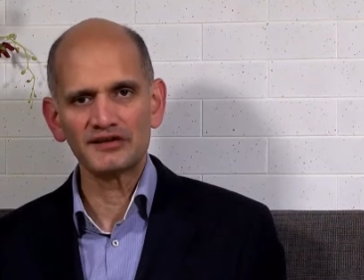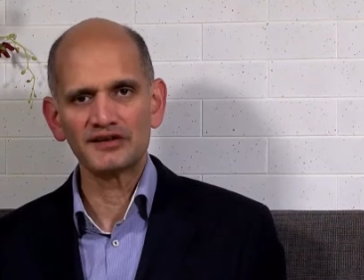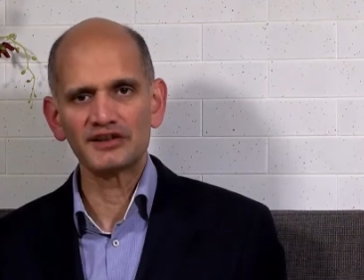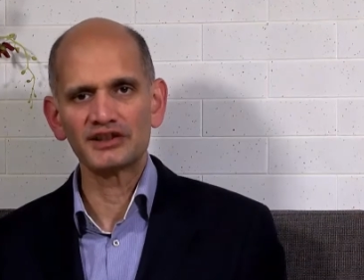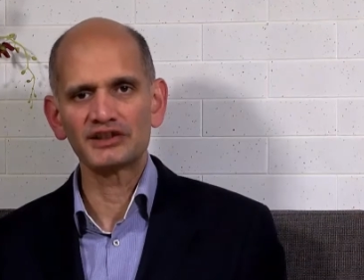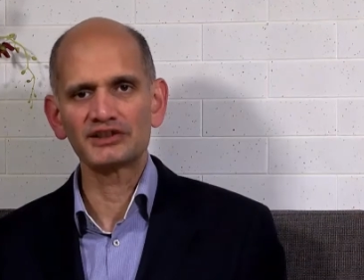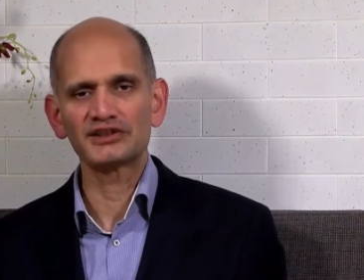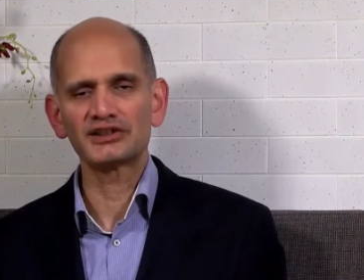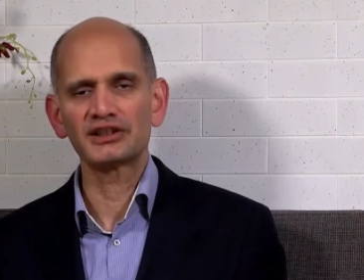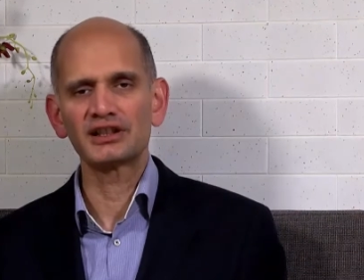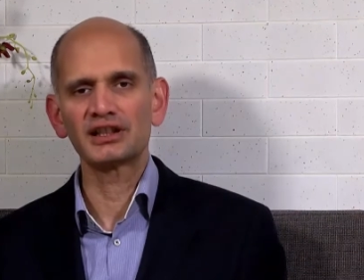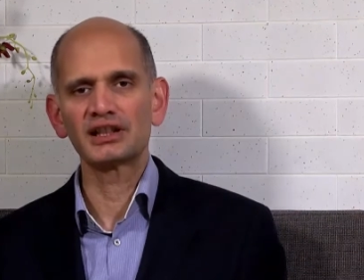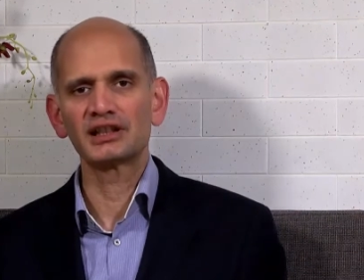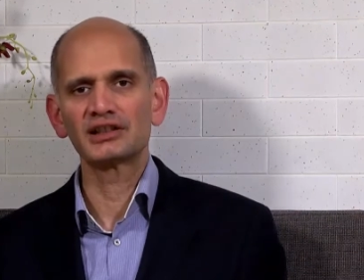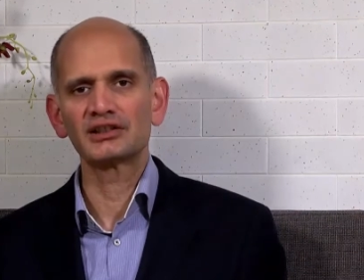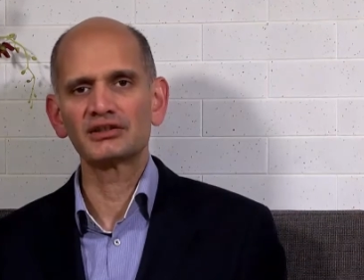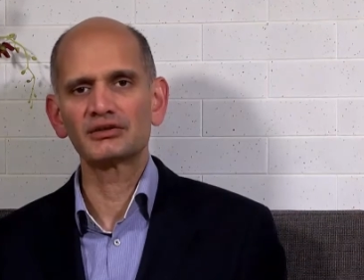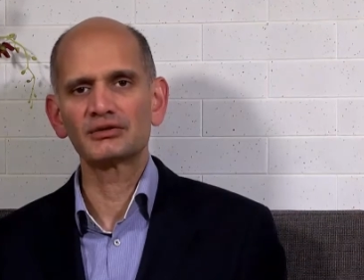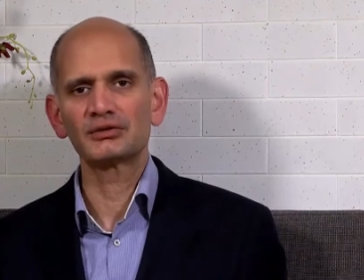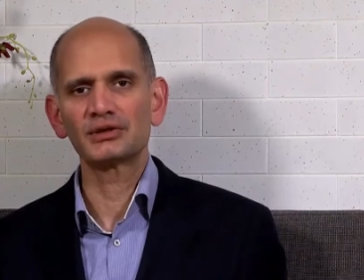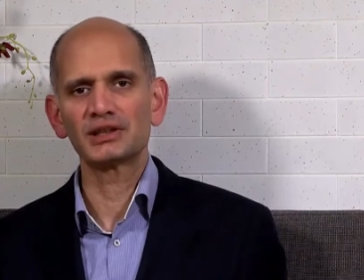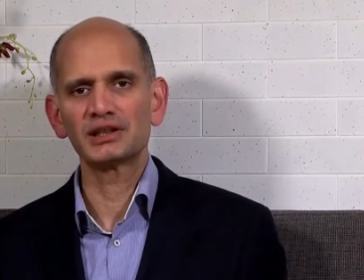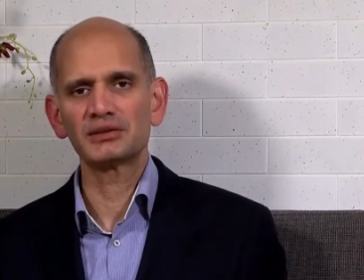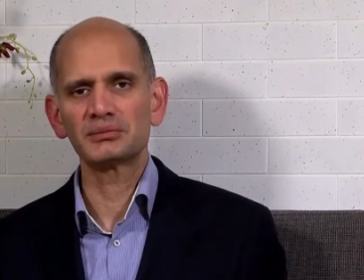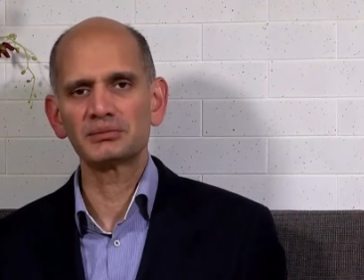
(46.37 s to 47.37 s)
first-line
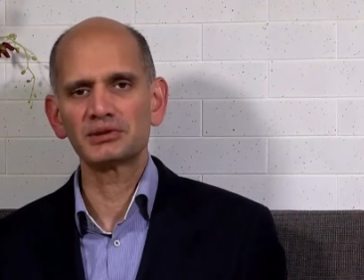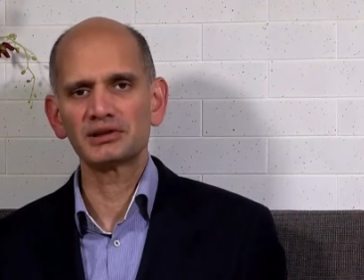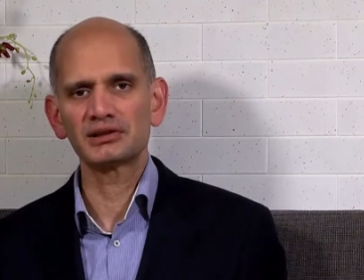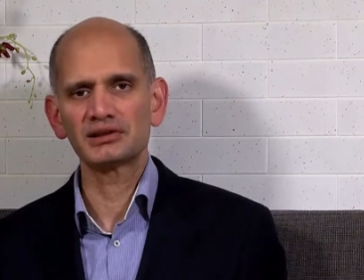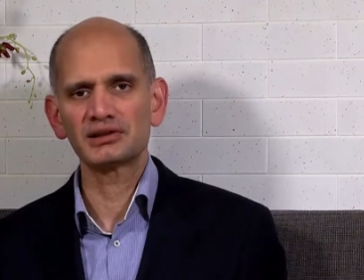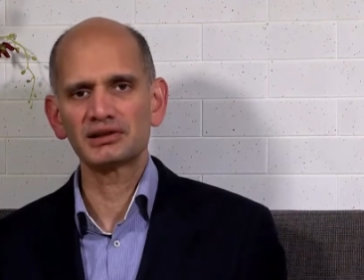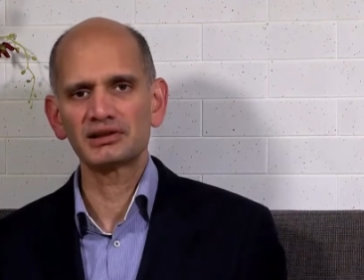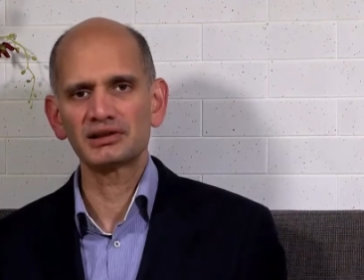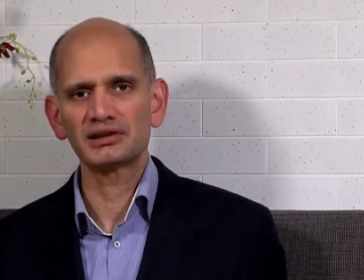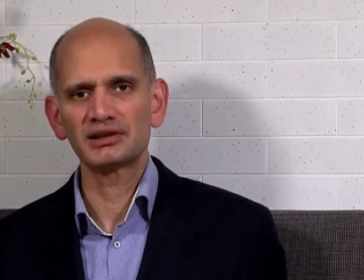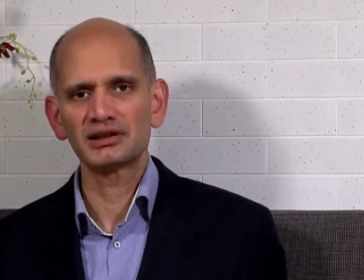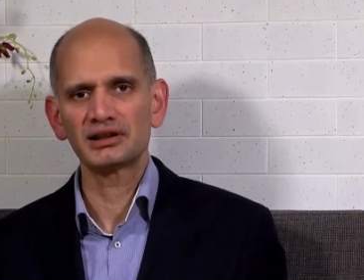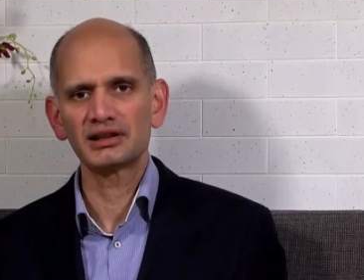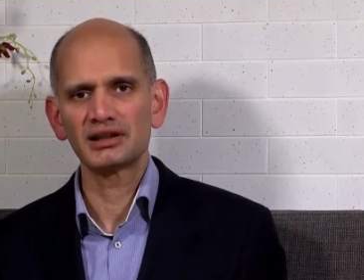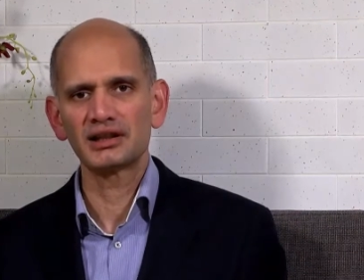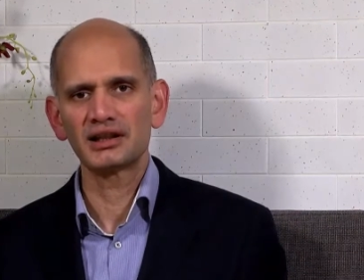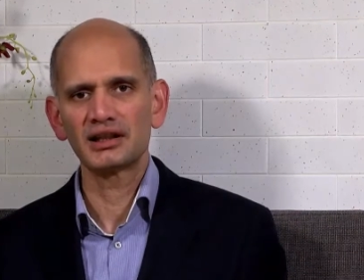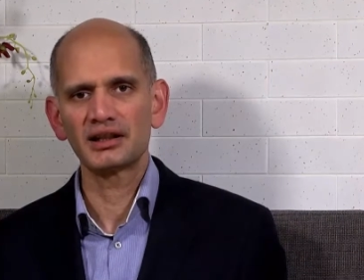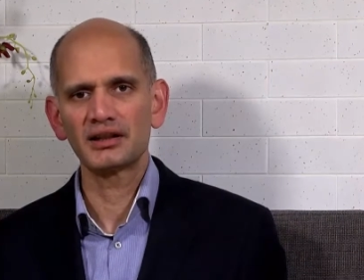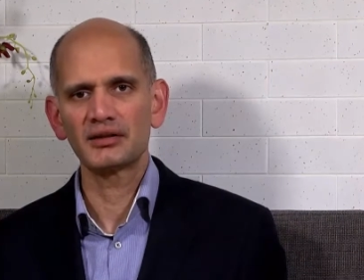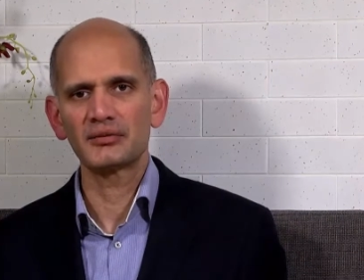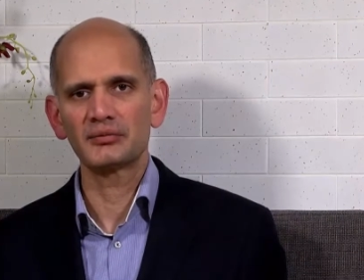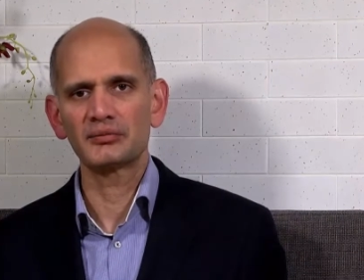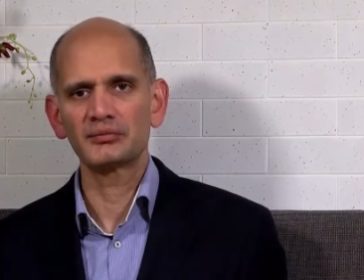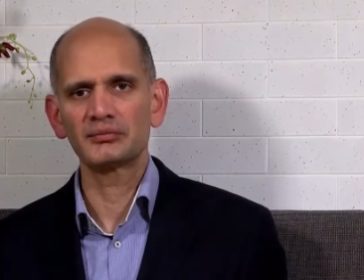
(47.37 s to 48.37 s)
treatment,
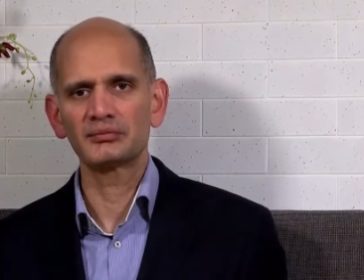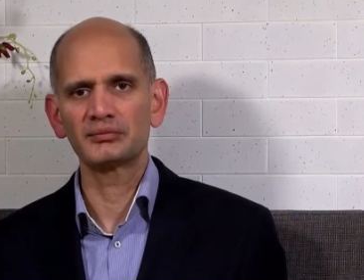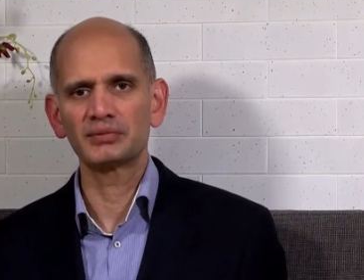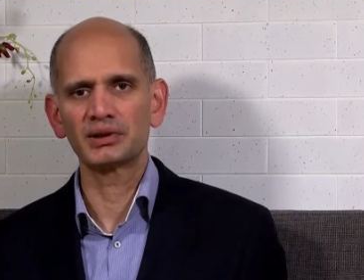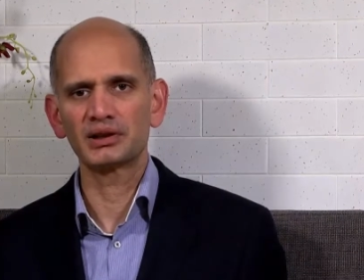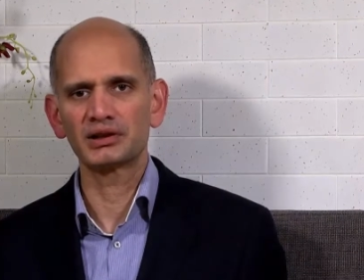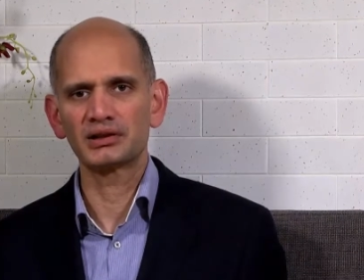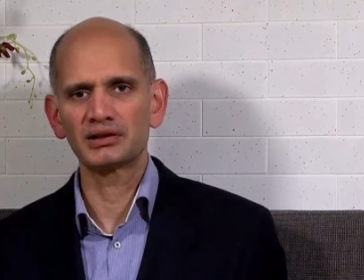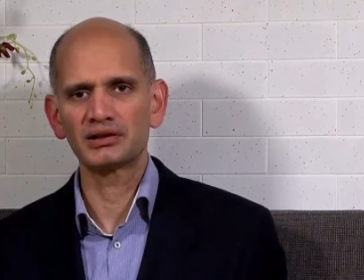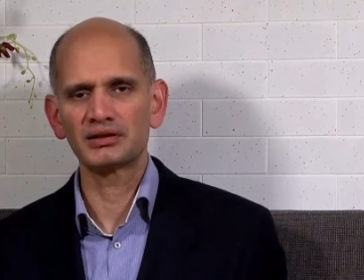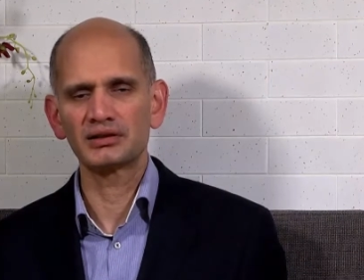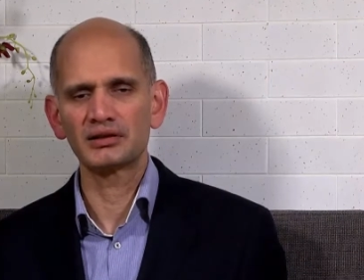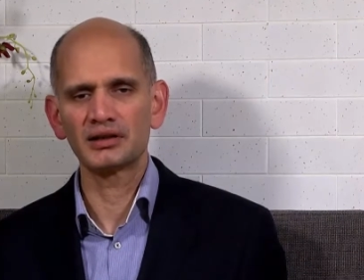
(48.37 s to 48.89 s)
but